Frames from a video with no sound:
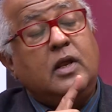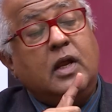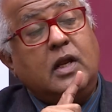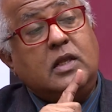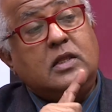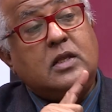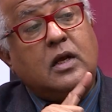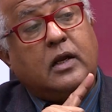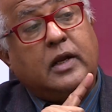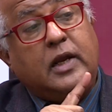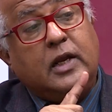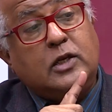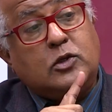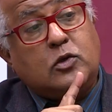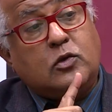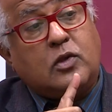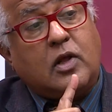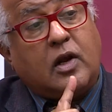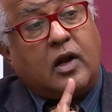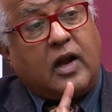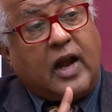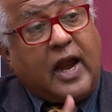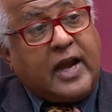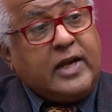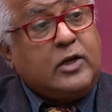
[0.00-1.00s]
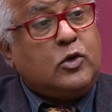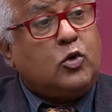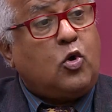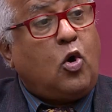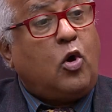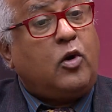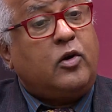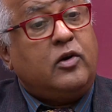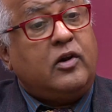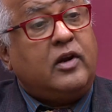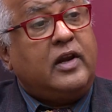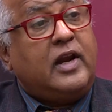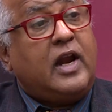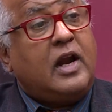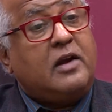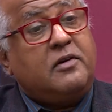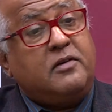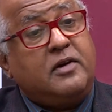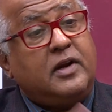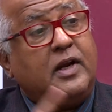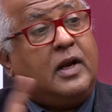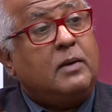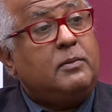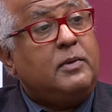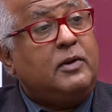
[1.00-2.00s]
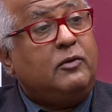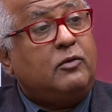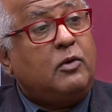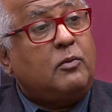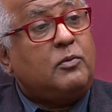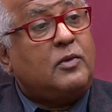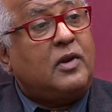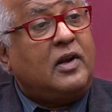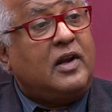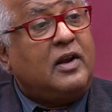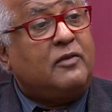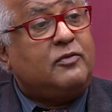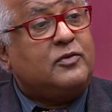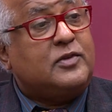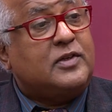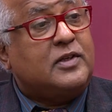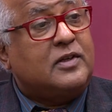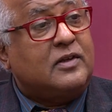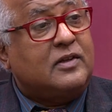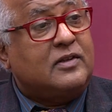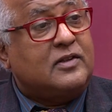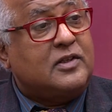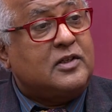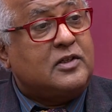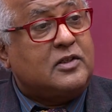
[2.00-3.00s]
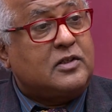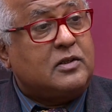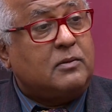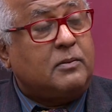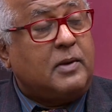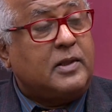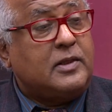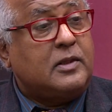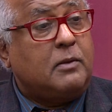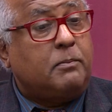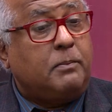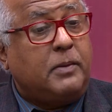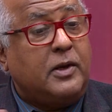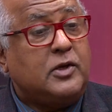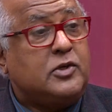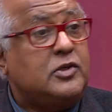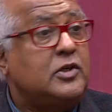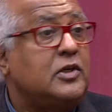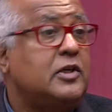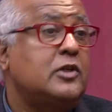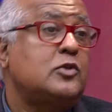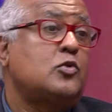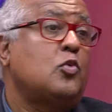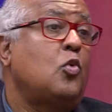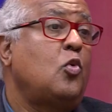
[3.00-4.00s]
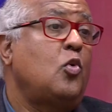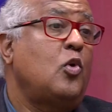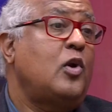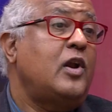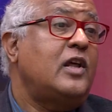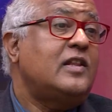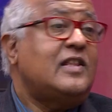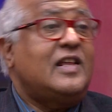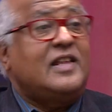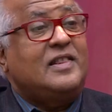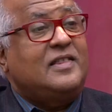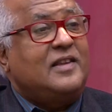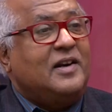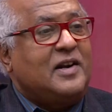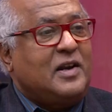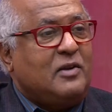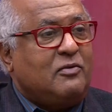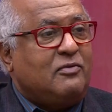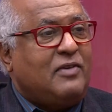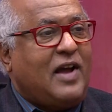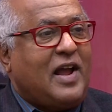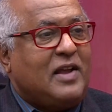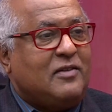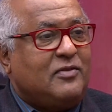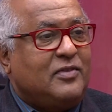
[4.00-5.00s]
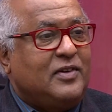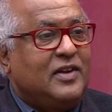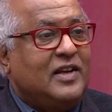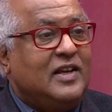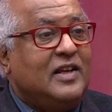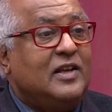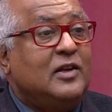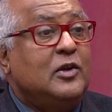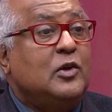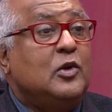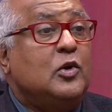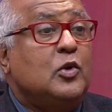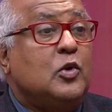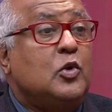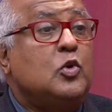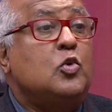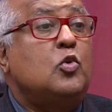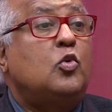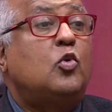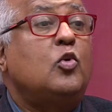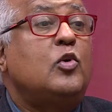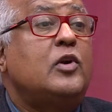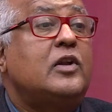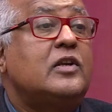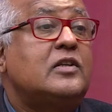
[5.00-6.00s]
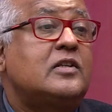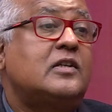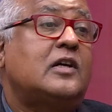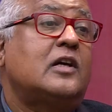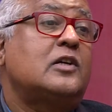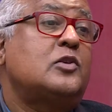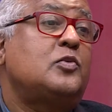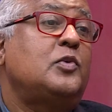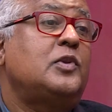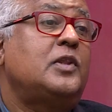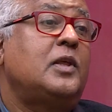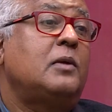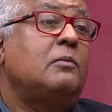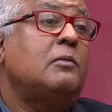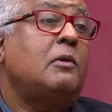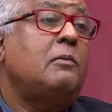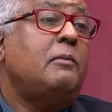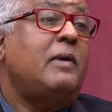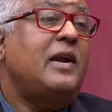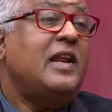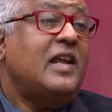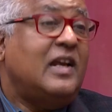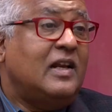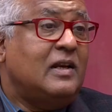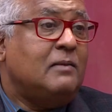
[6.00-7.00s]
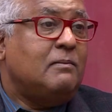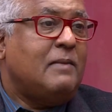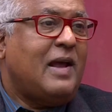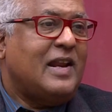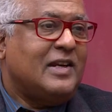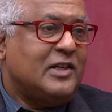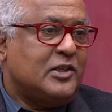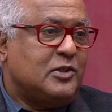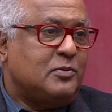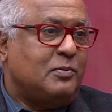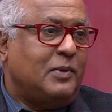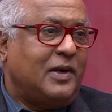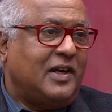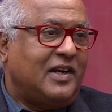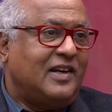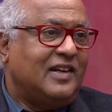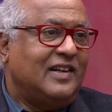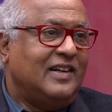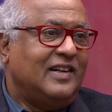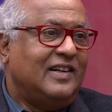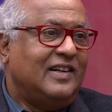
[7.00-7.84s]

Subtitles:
In the case of the right coronary artery coming from the left system and the patient is older than 35, you could discuss with him a medical management.